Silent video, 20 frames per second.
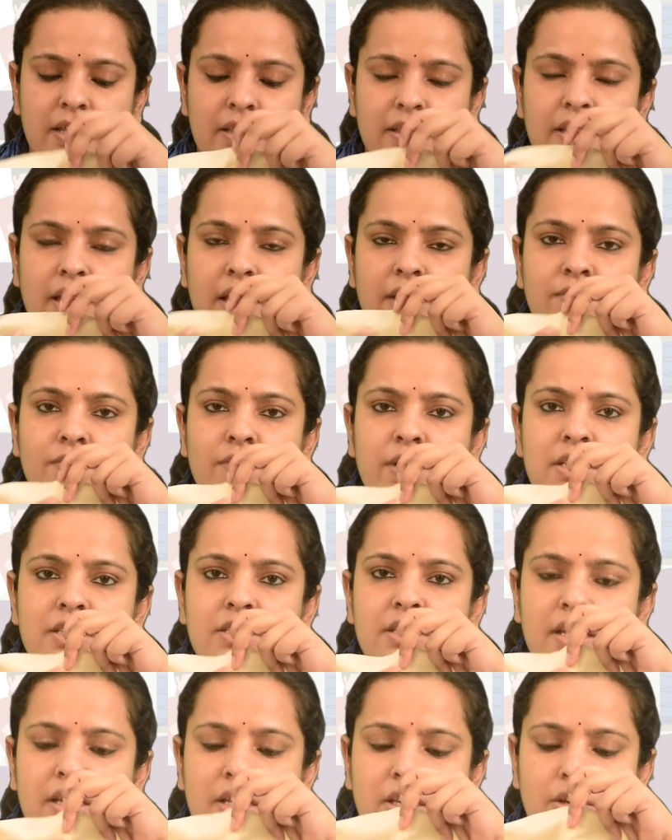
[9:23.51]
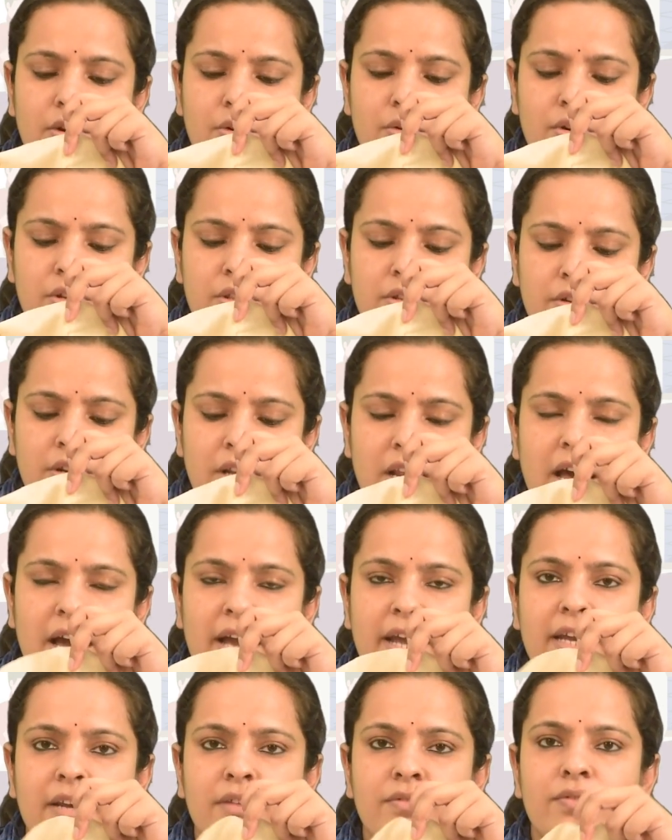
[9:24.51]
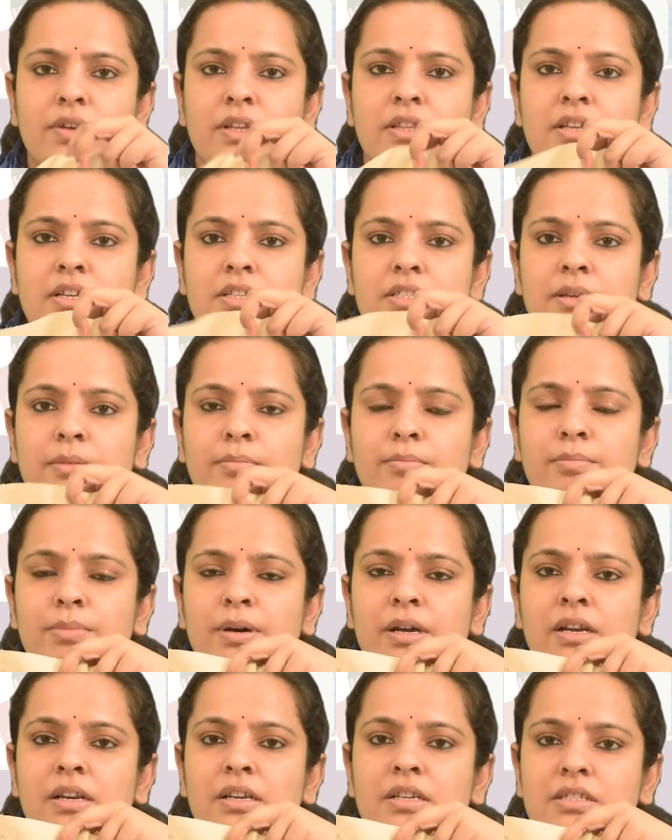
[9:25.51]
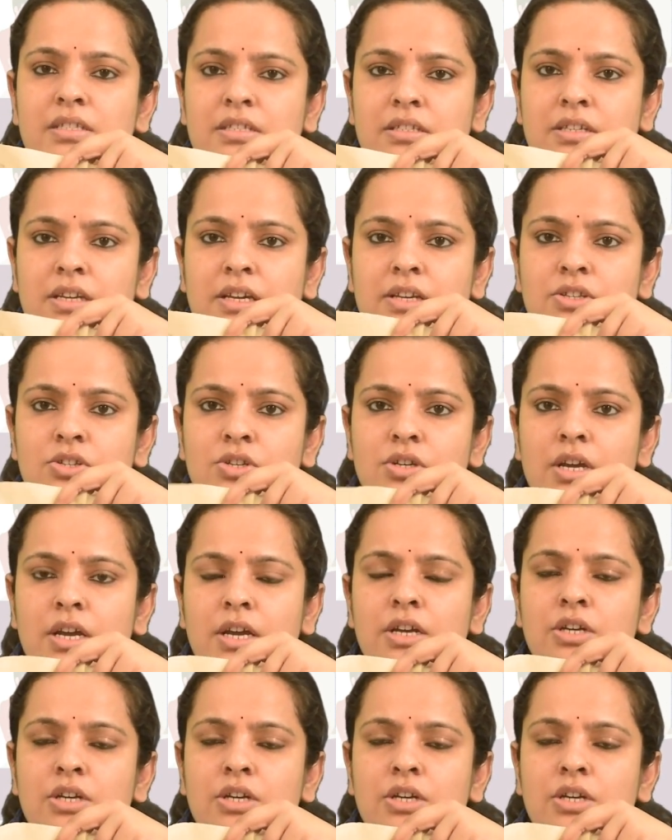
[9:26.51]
then we secure the line with a simple stitch